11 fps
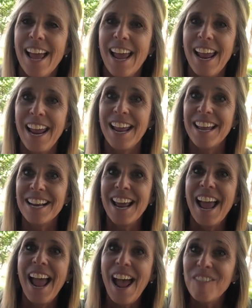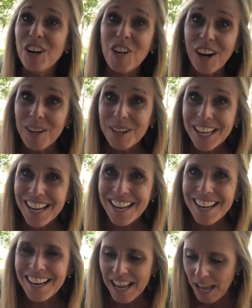and have a great
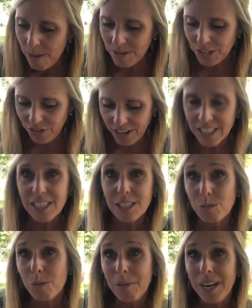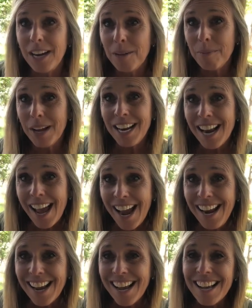weekend. Miss Frances will be here Monday.
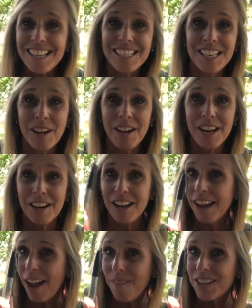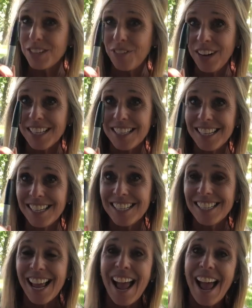So here you go, Miss Frances.
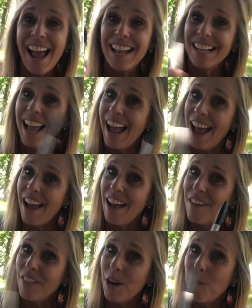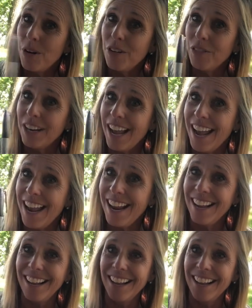Have a wonderful day.